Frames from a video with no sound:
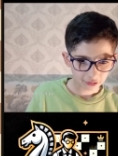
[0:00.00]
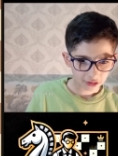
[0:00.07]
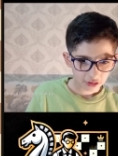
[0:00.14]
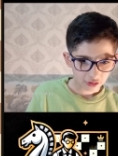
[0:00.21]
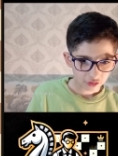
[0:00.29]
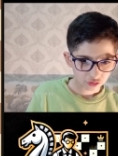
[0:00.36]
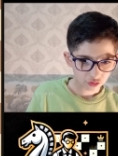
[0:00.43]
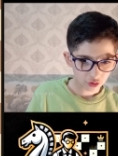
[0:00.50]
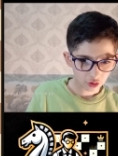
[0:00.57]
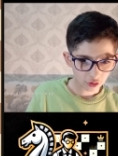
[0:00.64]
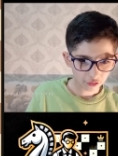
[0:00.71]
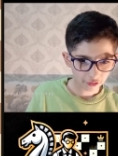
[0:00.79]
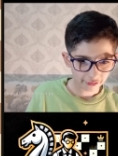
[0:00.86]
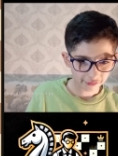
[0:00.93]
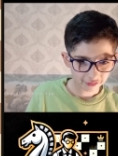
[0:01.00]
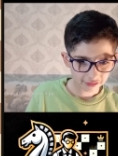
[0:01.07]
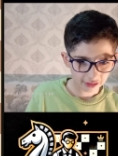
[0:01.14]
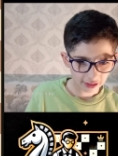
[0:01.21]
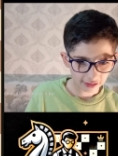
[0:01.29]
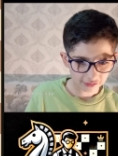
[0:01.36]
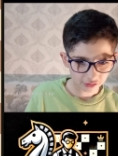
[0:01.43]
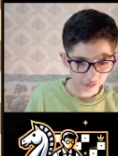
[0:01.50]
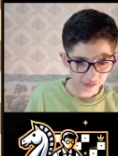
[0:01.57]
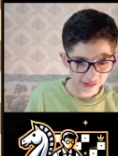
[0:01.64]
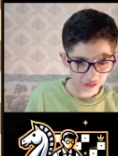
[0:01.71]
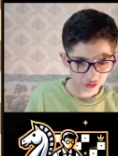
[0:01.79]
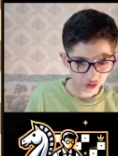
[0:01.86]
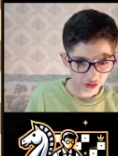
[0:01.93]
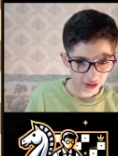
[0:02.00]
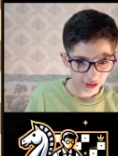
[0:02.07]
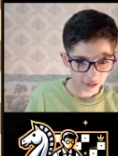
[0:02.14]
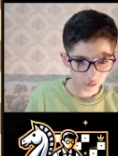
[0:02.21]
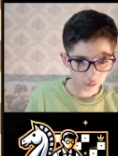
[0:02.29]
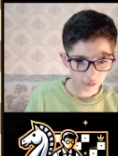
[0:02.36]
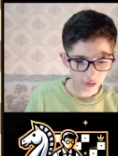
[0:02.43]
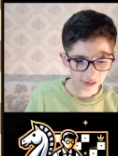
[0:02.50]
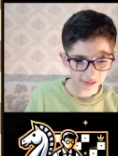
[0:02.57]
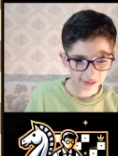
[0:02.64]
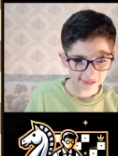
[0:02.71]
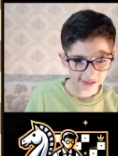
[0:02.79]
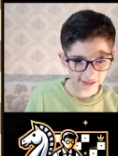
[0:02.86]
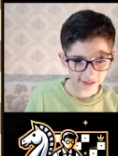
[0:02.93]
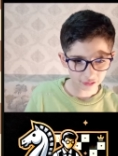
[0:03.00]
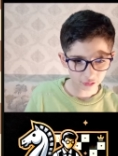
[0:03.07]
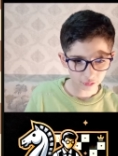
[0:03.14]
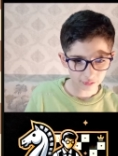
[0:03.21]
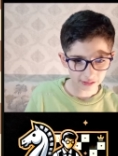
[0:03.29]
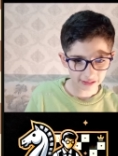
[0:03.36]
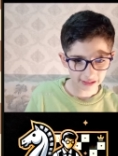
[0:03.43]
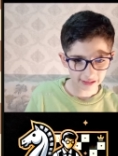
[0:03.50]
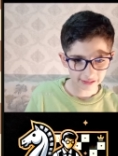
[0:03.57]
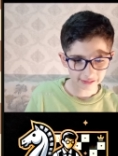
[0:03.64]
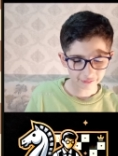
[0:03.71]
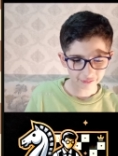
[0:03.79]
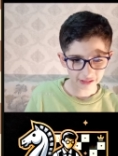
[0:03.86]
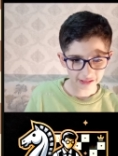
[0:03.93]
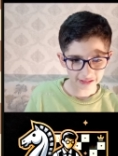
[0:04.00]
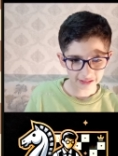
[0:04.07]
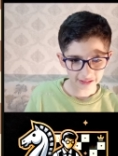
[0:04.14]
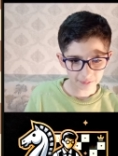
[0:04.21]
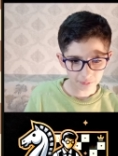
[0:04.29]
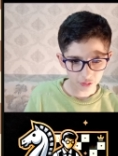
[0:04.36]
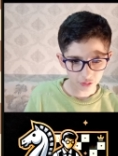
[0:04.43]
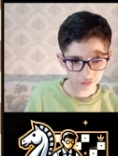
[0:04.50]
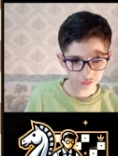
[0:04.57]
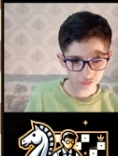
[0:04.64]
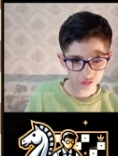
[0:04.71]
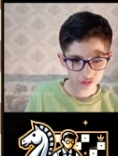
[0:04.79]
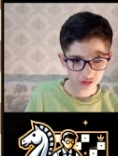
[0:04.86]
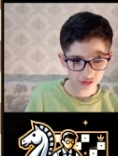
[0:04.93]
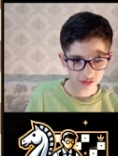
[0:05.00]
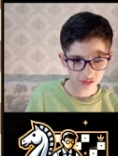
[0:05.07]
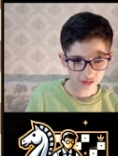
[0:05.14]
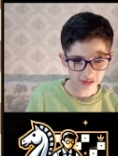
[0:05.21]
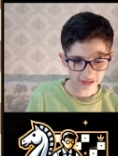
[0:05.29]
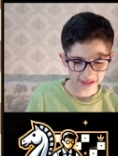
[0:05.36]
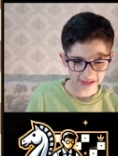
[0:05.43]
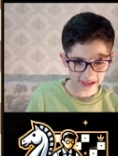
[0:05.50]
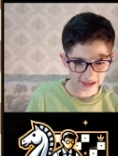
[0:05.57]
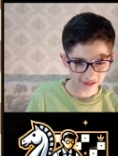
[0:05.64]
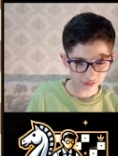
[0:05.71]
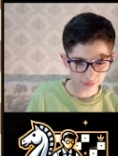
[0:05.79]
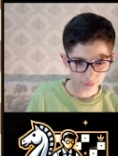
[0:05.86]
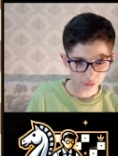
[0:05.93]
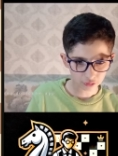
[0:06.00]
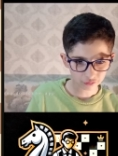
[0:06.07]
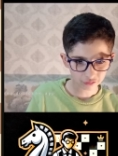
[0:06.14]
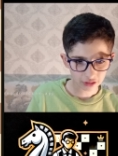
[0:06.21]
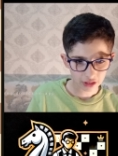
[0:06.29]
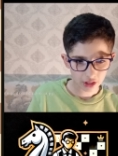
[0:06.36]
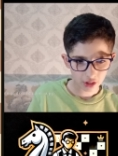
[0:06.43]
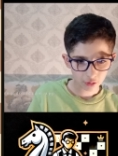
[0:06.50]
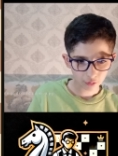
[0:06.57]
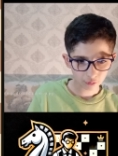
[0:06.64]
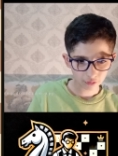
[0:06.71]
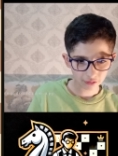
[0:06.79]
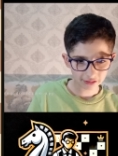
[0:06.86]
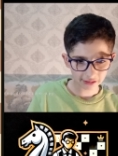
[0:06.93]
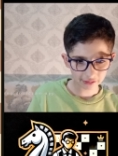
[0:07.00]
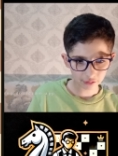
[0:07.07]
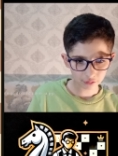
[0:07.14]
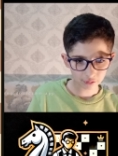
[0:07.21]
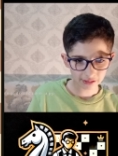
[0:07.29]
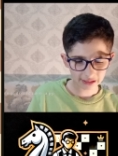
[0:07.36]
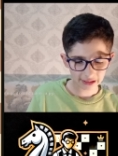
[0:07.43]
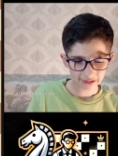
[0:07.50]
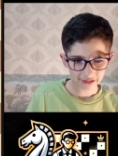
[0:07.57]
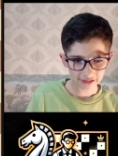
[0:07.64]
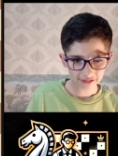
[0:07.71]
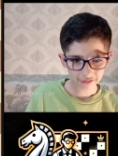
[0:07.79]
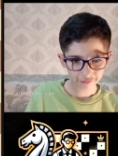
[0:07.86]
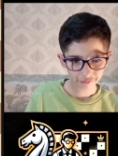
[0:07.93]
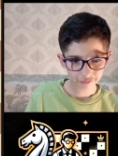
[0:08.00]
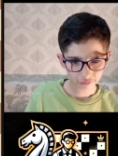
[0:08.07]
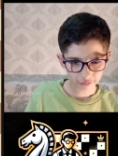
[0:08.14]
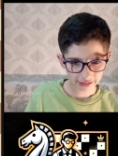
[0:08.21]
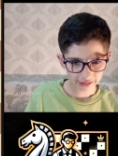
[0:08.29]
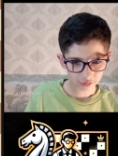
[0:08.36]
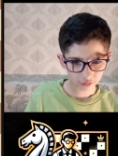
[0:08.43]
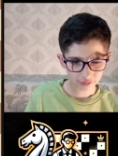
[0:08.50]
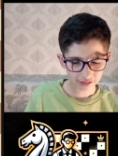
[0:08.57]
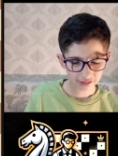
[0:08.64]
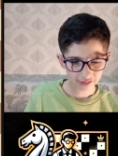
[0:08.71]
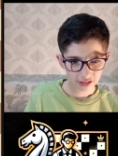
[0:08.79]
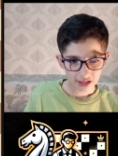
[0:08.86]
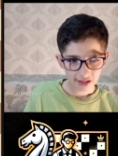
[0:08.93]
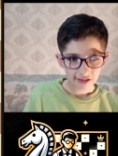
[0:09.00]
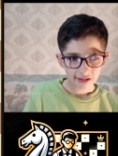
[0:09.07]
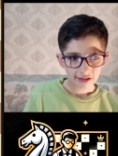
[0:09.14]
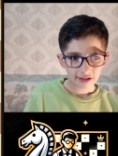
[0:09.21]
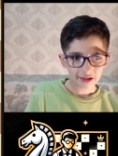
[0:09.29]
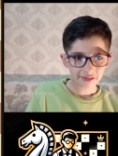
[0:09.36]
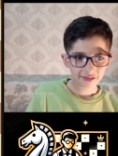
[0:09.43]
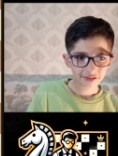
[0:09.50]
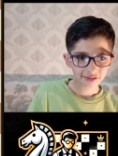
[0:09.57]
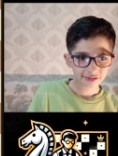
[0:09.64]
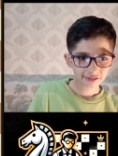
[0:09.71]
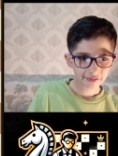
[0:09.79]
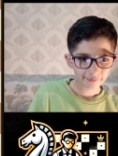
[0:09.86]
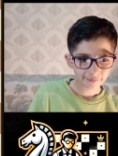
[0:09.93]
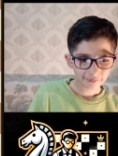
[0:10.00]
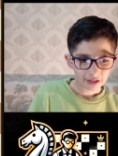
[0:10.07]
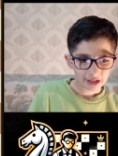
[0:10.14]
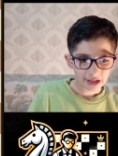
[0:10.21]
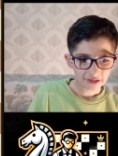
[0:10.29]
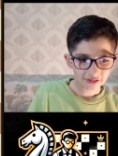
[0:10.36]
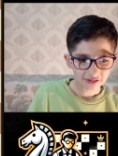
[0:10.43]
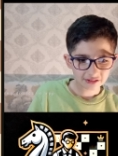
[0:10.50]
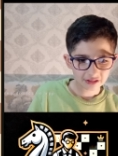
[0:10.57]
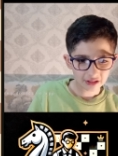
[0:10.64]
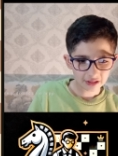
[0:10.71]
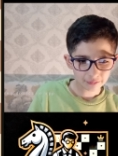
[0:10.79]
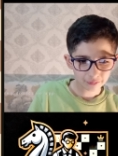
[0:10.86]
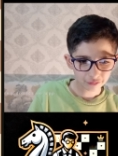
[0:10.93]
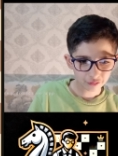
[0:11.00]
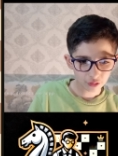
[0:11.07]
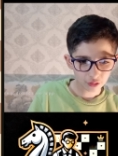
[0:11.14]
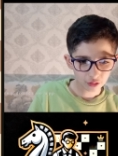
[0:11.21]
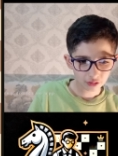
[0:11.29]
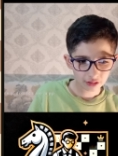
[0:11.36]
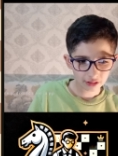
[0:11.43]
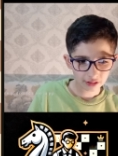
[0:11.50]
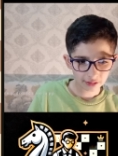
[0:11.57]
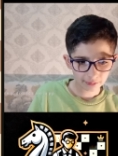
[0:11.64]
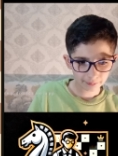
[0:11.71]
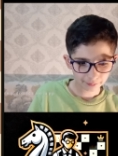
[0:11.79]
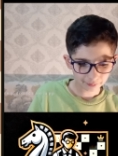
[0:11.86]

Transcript: So it's a check while attacking the queen, and if the king moves, which is the king has to move, we'll take the queen, and that's a free queen. And the same for